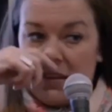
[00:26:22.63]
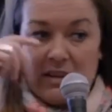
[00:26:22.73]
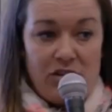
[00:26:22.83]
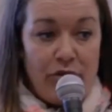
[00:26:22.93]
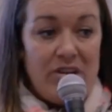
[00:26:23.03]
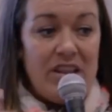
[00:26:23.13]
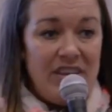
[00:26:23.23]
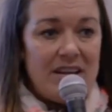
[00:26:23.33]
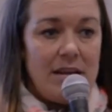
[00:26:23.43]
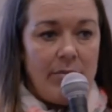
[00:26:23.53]
there's 3
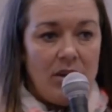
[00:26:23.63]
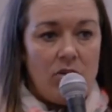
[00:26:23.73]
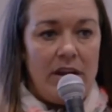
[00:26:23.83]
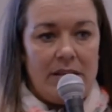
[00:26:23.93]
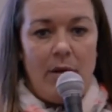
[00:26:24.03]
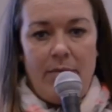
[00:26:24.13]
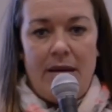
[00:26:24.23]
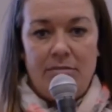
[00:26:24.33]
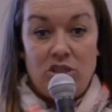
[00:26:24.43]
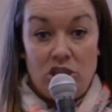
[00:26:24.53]
things that my colleagues might be
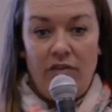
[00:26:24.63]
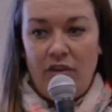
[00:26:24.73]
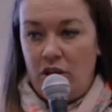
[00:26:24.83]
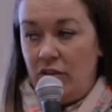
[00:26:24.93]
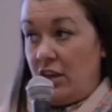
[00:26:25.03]
able to do for you.